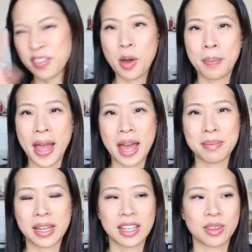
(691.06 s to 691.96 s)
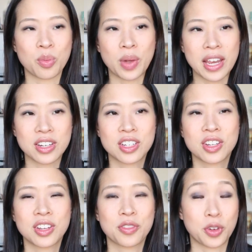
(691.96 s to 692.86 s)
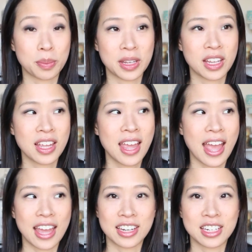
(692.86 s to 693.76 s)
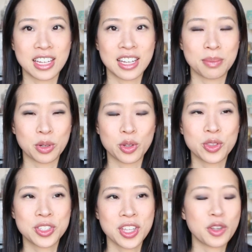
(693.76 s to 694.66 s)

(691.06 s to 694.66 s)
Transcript: I felt bad making them wait for me at any booths.